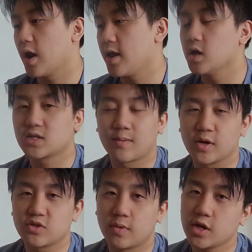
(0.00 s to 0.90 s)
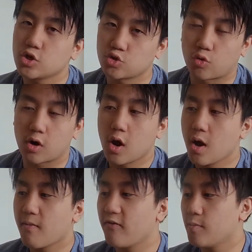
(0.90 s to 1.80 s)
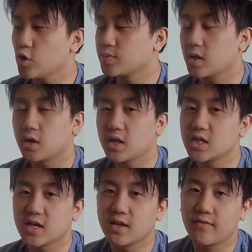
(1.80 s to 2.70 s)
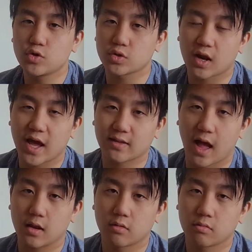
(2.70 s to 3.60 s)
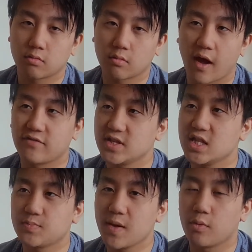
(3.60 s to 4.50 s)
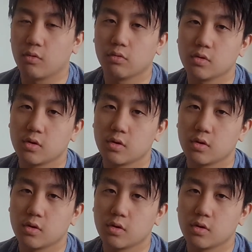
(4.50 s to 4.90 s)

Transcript: And he earns like a bunch of money, sure. But for the most part, none of these individuals are like that. I've seen these people.